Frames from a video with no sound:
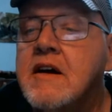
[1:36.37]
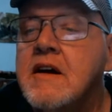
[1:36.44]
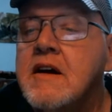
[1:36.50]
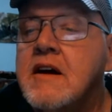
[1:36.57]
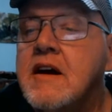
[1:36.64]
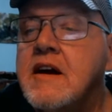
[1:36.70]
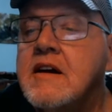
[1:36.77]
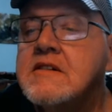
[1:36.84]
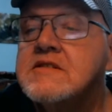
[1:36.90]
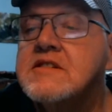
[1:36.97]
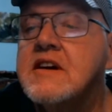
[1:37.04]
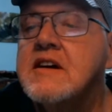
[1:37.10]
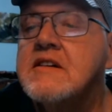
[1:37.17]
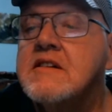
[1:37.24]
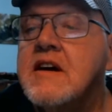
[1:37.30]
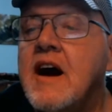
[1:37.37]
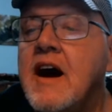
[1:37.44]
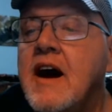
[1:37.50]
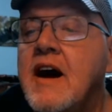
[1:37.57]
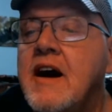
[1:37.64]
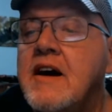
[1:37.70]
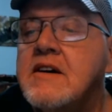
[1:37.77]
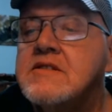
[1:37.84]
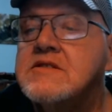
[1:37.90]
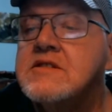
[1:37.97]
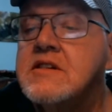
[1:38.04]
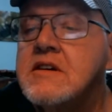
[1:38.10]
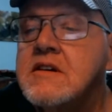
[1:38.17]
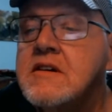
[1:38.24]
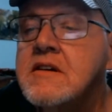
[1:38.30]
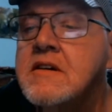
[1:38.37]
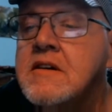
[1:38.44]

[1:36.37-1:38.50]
Inc.'s in the house.